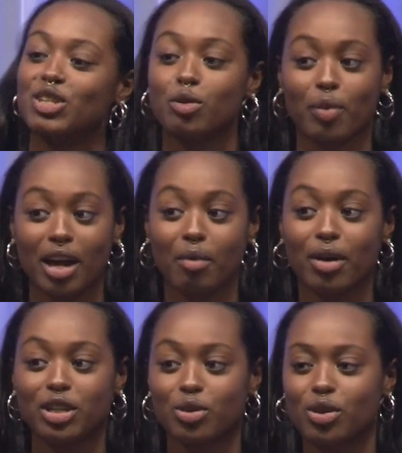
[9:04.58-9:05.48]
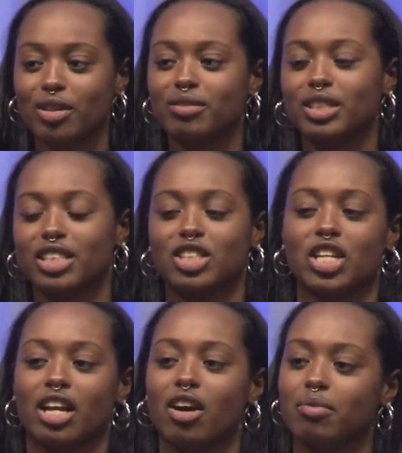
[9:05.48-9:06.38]
would bang on my door just to
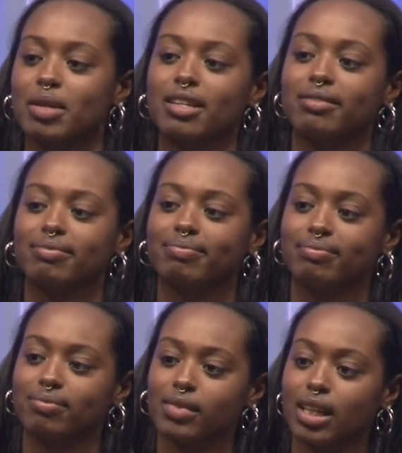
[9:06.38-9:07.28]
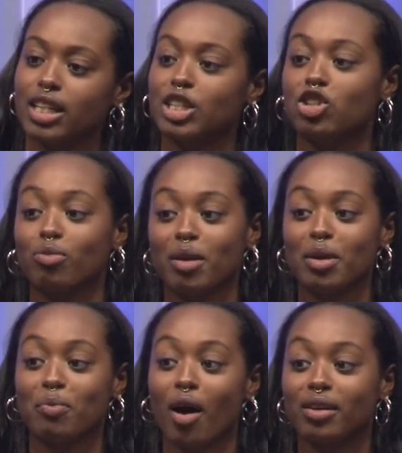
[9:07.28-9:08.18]
check on me. She would make
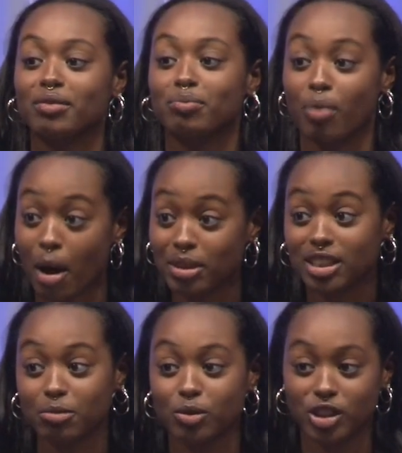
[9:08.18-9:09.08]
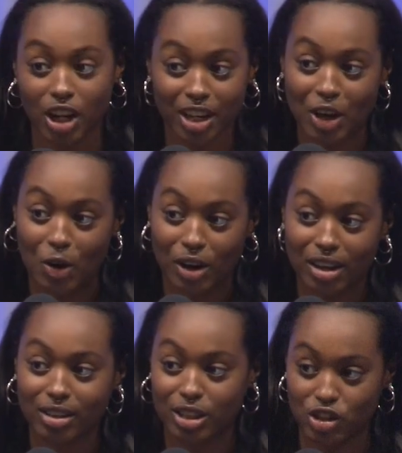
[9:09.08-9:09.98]
me promise to meet with Johnny
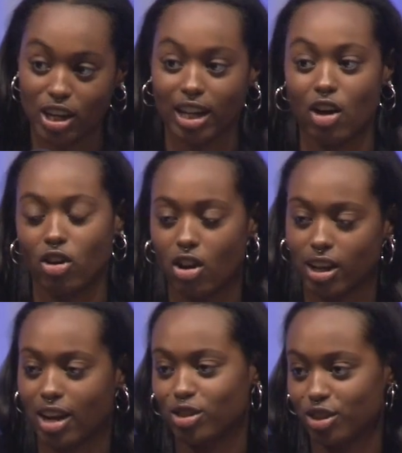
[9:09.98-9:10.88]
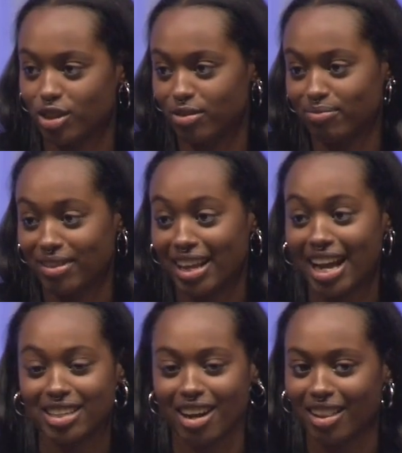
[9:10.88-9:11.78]
Oda, the drug and alcohol counselor, and I
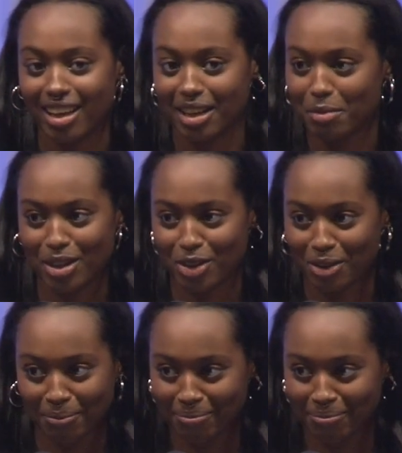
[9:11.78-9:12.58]
did not like him either.